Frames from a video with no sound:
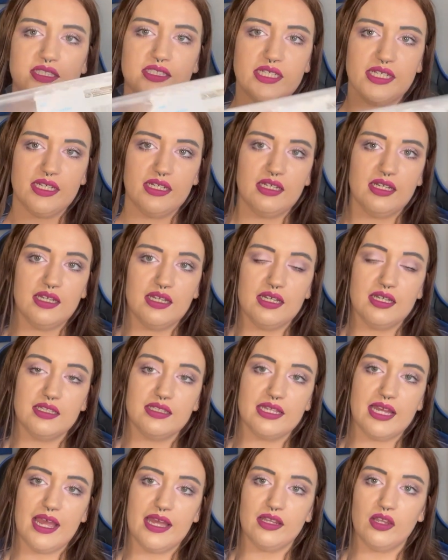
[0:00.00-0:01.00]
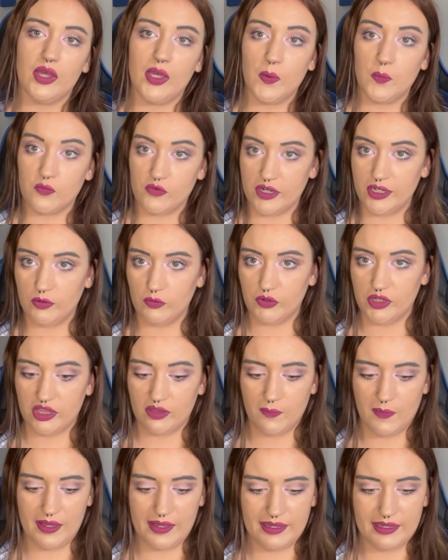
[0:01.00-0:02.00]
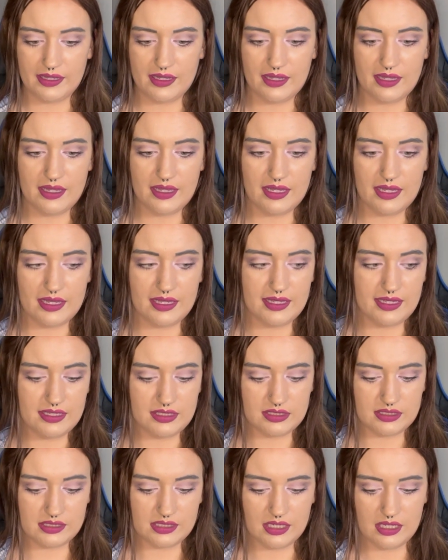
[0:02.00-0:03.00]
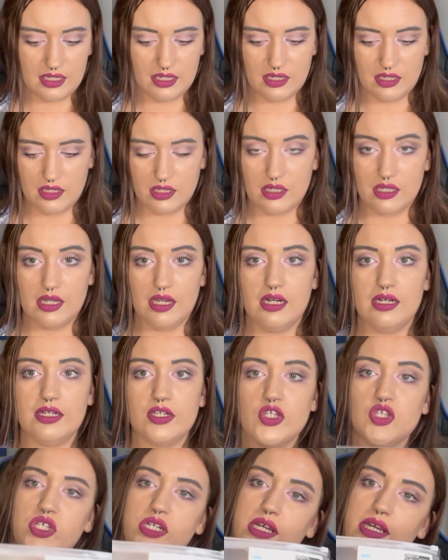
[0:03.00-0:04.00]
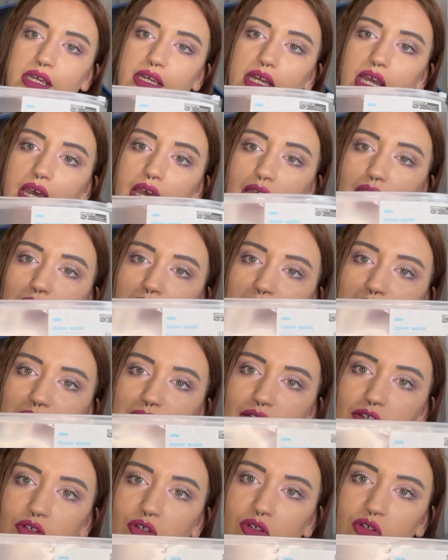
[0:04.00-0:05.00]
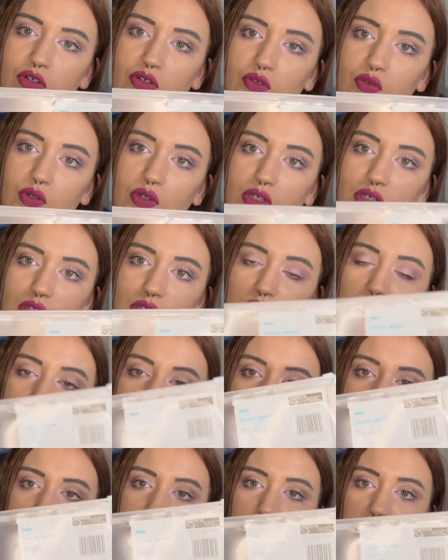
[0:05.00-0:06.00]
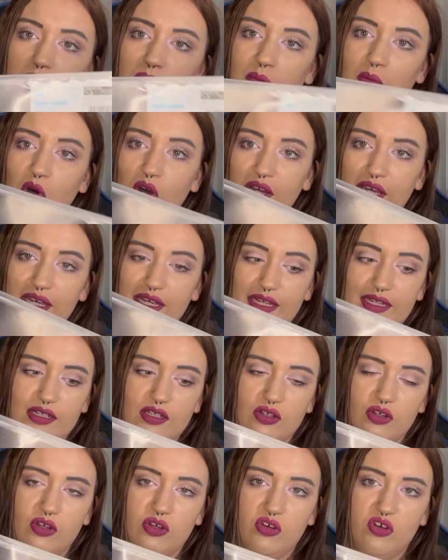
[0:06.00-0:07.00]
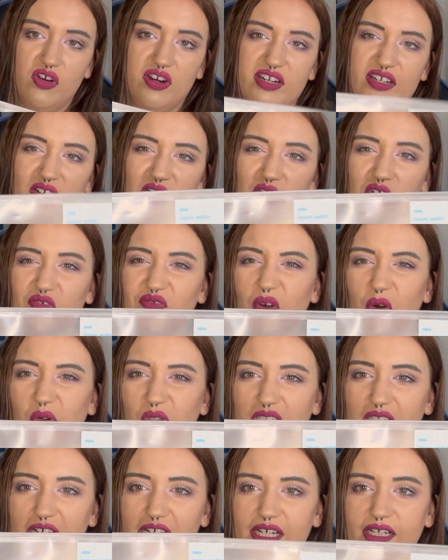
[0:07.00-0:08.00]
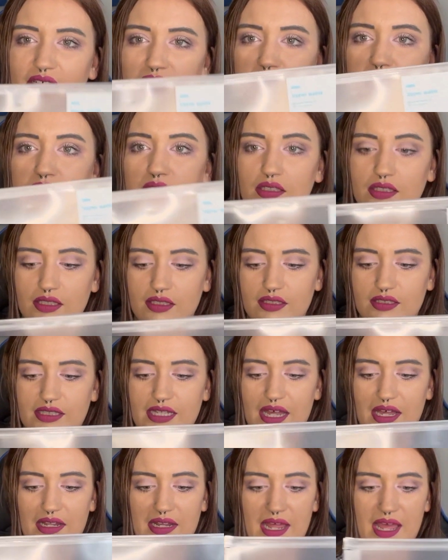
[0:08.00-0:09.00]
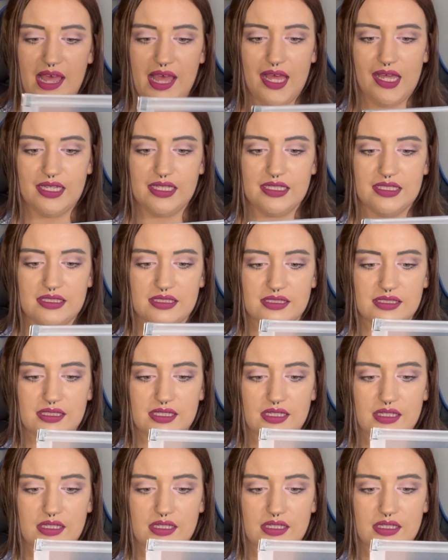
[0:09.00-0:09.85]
thing that I bring with me is literally a little pocket or a little folder that has